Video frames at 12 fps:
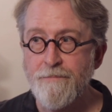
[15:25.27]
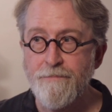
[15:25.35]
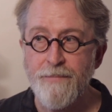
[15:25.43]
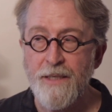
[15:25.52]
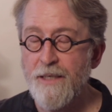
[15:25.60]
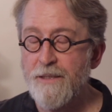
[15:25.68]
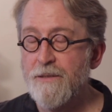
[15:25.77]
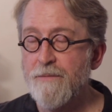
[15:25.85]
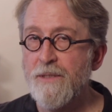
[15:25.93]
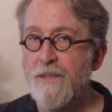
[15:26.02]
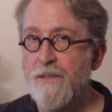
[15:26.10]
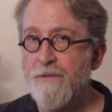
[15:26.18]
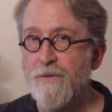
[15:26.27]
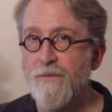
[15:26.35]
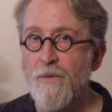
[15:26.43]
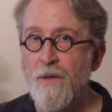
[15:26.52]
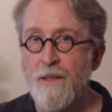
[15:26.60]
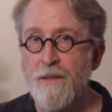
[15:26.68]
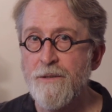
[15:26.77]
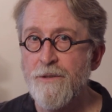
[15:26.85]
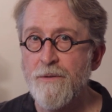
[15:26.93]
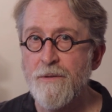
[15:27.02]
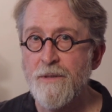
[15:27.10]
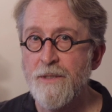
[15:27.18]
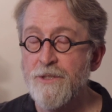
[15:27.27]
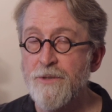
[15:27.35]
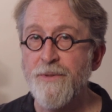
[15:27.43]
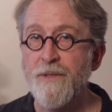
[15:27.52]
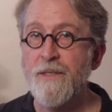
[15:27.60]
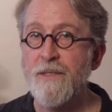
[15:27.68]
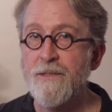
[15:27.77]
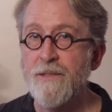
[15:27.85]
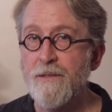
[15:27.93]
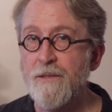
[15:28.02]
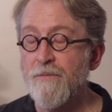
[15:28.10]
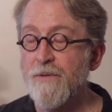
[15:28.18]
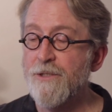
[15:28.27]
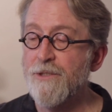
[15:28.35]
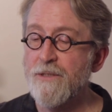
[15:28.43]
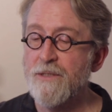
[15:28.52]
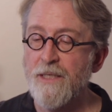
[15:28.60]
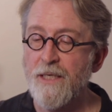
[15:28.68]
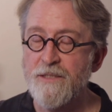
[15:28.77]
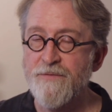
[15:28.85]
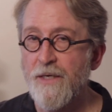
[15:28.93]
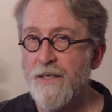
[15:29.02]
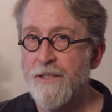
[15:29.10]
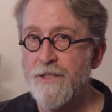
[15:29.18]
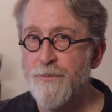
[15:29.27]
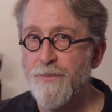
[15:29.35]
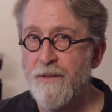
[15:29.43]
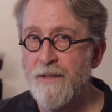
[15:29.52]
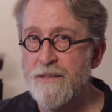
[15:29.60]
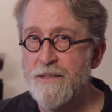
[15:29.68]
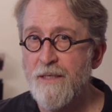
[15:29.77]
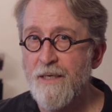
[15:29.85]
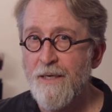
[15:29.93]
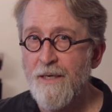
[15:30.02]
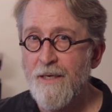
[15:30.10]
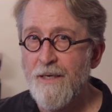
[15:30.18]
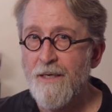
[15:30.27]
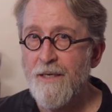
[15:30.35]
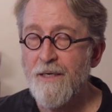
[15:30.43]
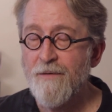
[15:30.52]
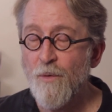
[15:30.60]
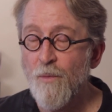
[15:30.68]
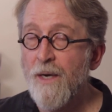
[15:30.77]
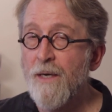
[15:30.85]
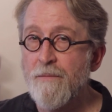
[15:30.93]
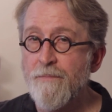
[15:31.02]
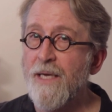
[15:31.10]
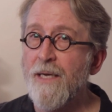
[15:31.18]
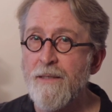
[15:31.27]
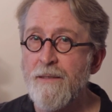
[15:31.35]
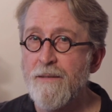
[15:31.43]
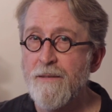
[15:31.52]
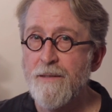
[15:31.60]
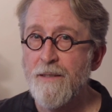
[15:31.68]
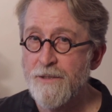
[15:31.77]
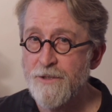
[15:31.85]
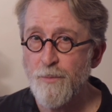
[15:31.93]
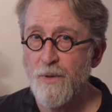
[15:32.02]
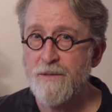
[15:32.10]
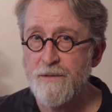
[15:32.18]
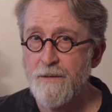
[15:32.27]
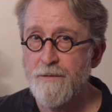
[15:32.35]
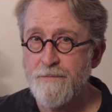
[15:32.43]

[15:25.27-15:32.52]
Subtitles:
possibly even while you're experiencing the rich and satisfying experience of a well-made espresso.